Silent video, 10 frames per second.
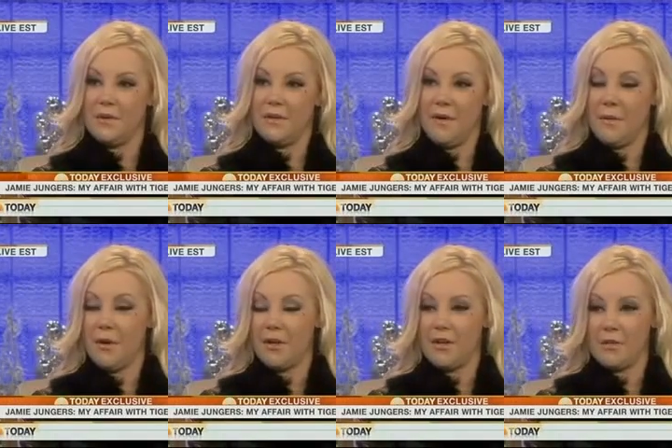I mean,
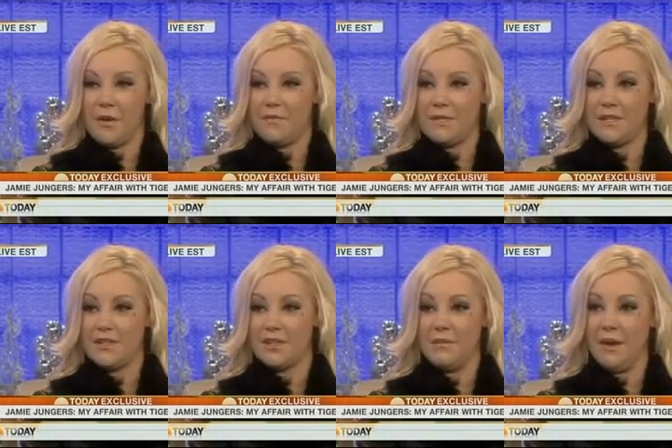I'm already in the rough
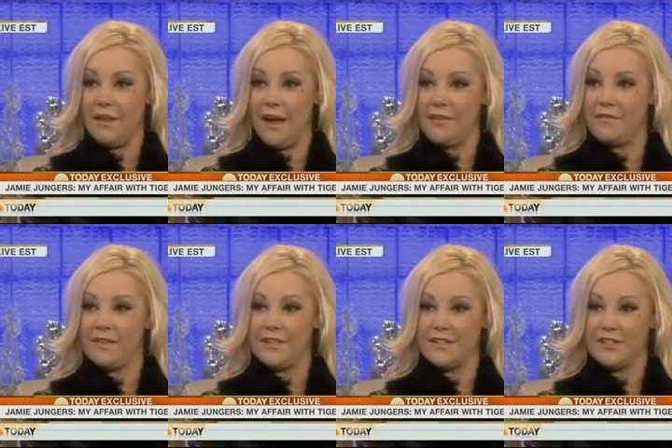position in my
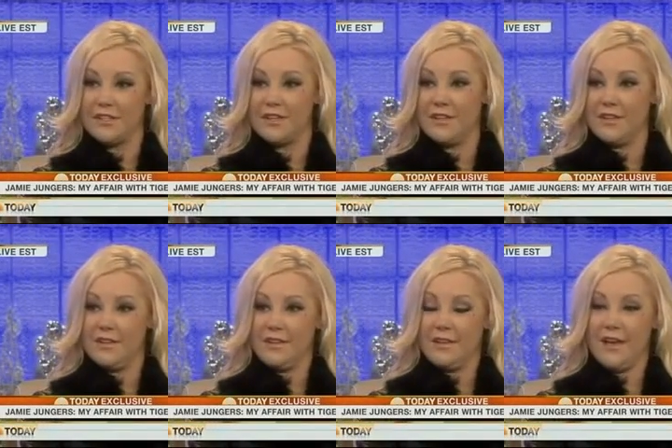life, and this just
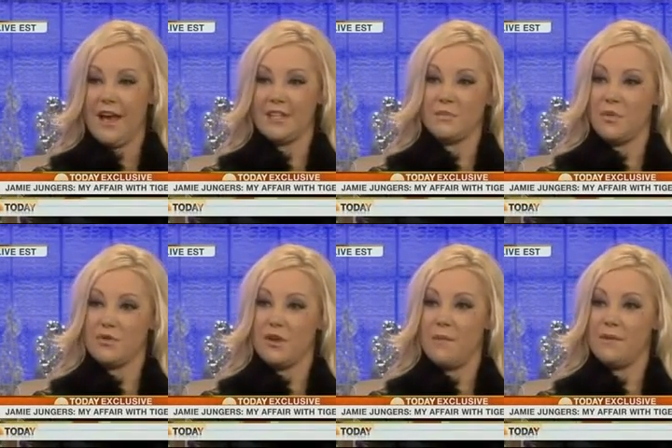adds
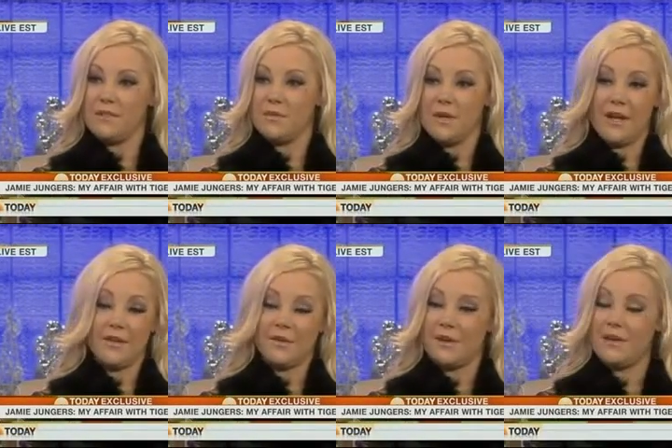more drama to what
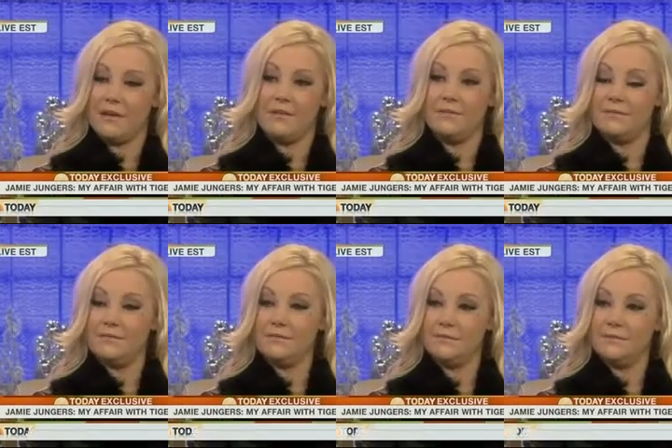I don't need.